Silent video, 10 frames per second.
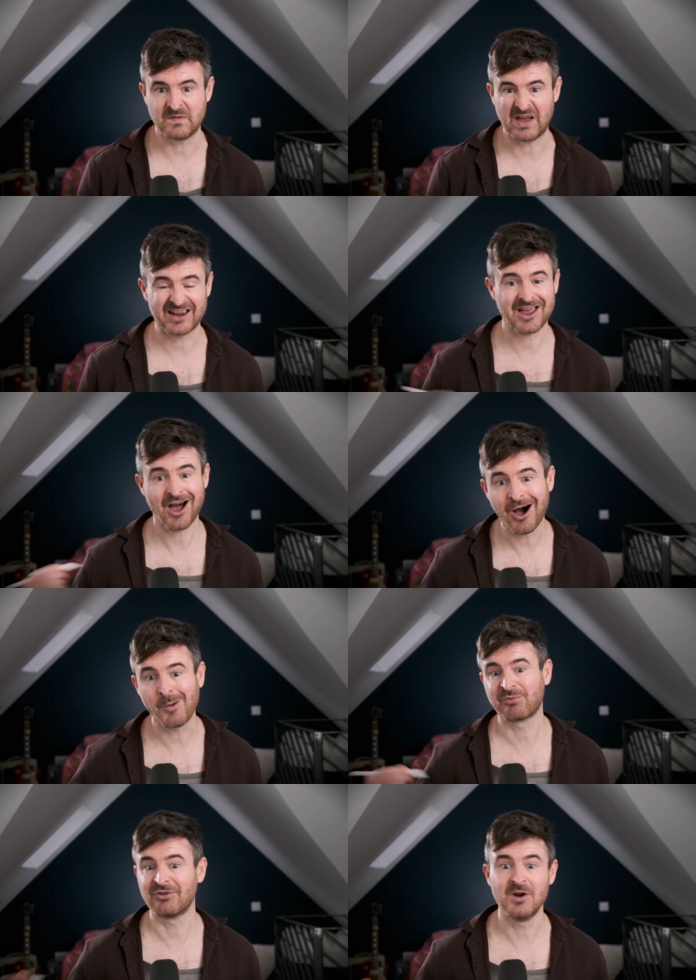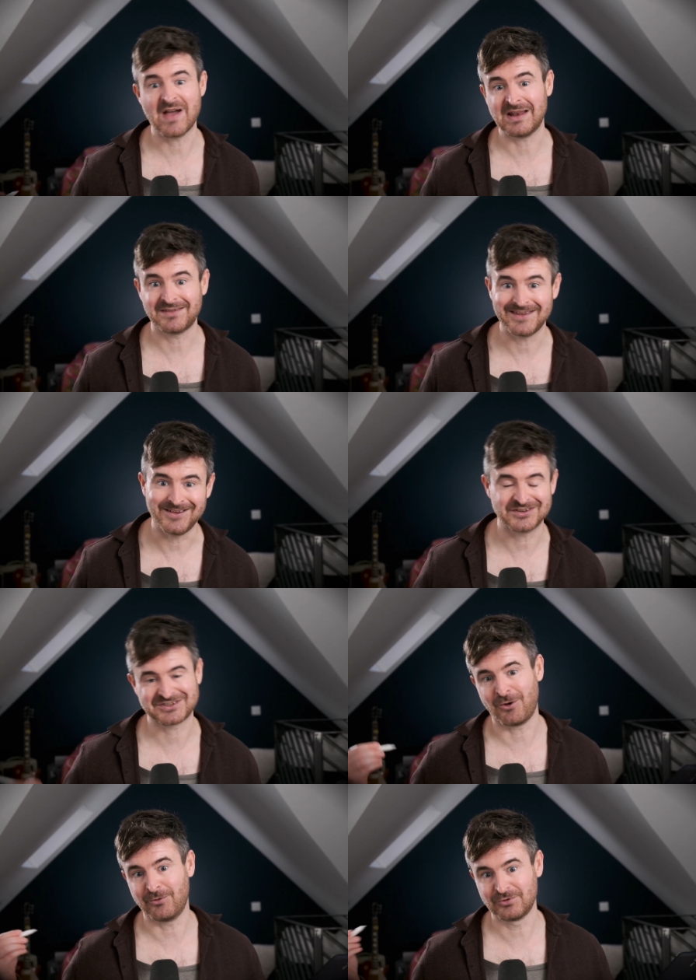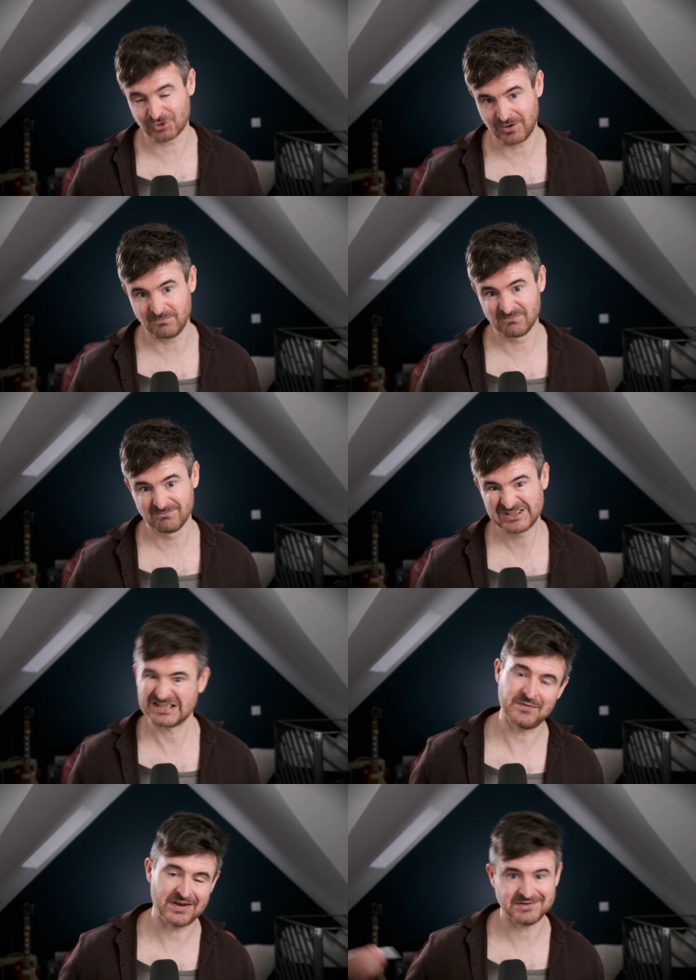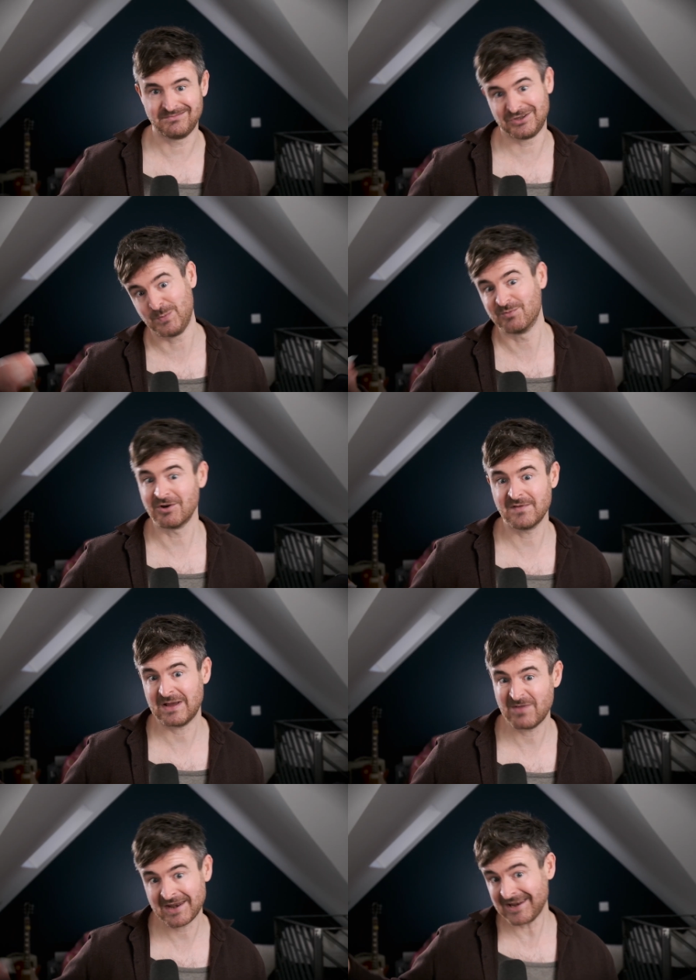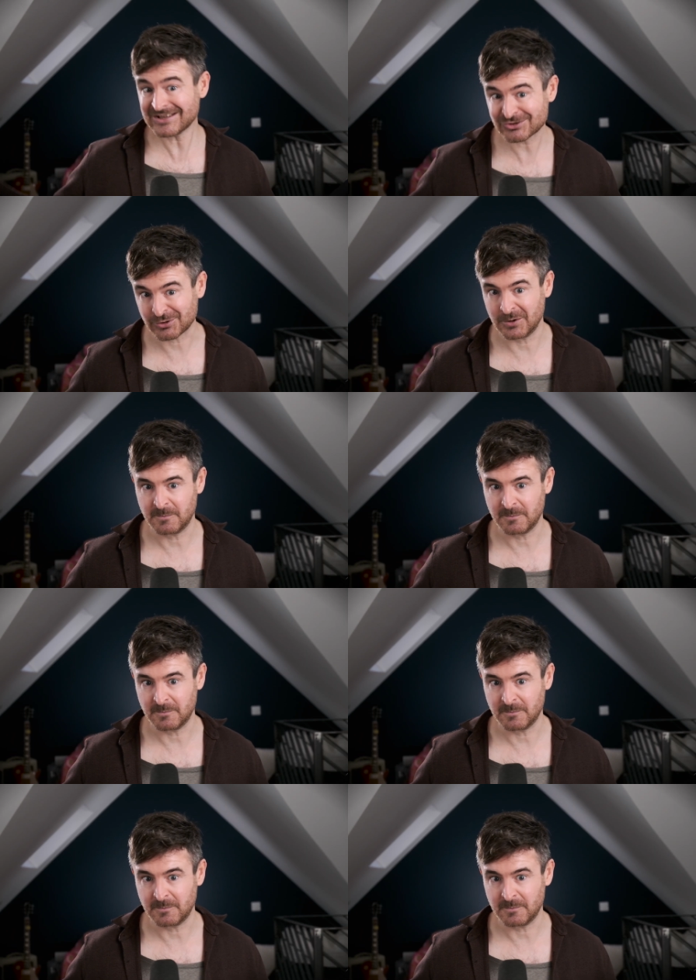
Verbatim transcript: it. I can't prove anything that's not true. So if I do prove it, then it is true.